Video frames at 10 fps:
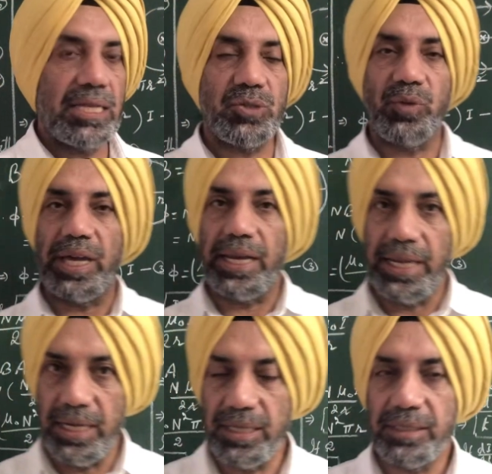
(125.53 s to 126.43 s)
is
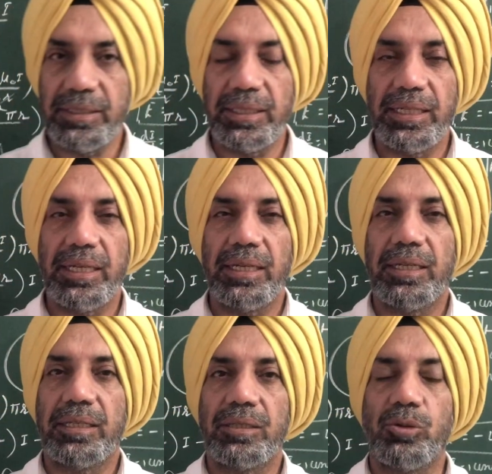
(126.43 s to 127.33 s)
varying
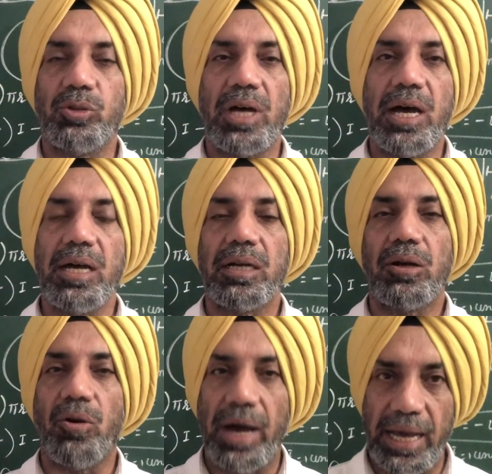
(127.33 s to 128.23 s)
through the
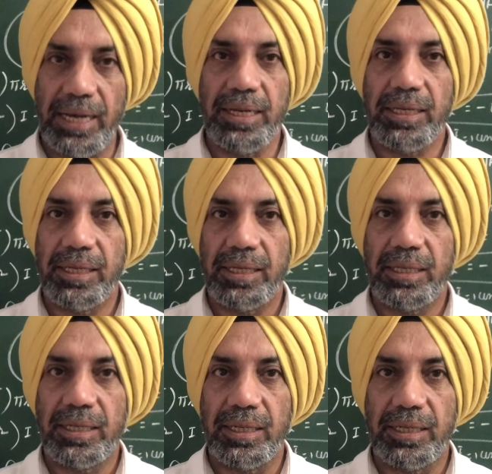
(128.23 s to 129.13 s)
coil,
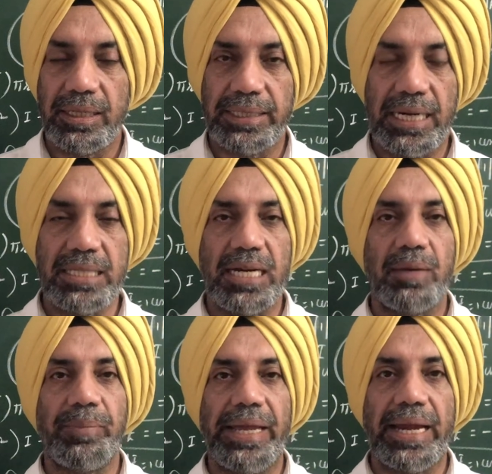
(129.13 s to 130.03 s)
that is
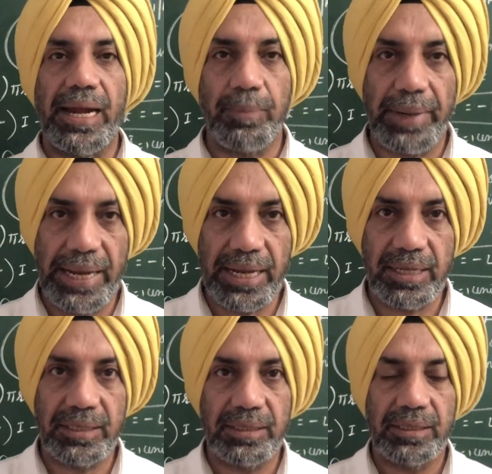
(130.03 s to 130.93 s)
at make and break,
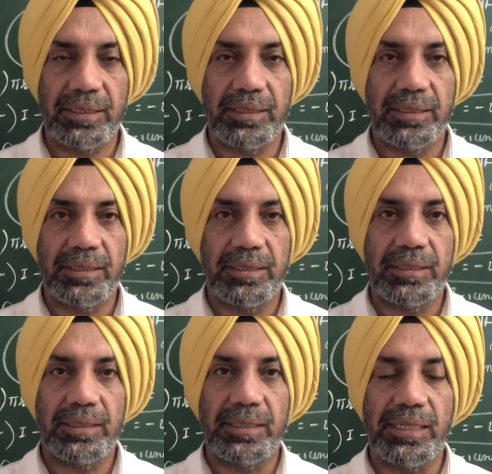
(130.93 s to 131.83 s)

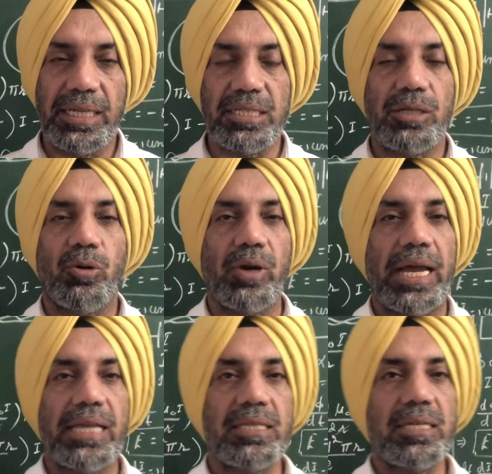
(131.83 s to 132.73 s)
is known
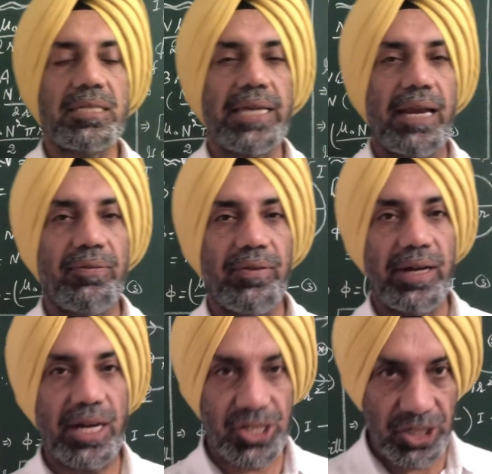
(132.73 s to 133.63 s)
as
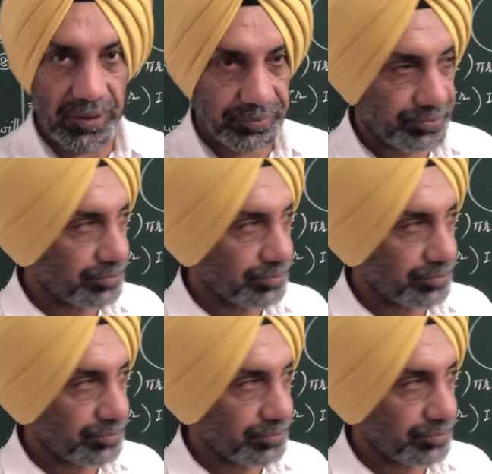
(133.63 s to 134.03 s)
self-induction.